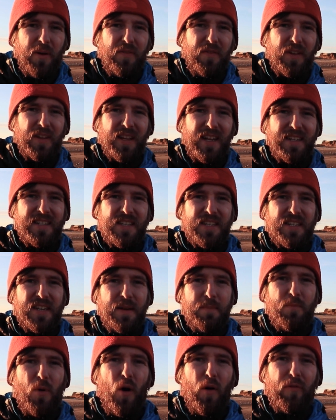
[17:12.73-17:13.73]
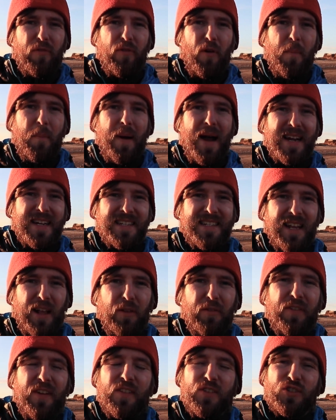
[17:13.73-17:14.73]
If you'd like to see more from
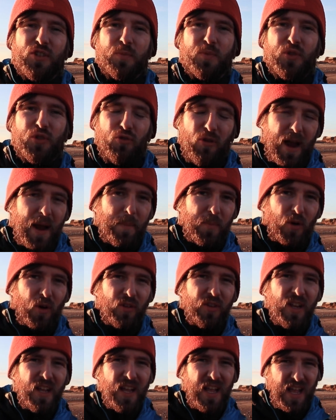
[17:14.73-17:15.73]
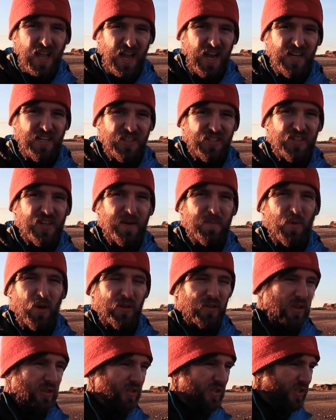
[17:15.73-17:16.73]
myself, hit the subscribe button and you'll see
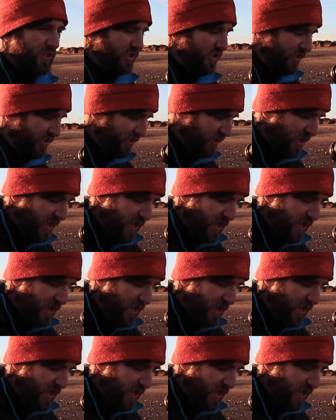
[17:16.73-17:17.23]
more nonsense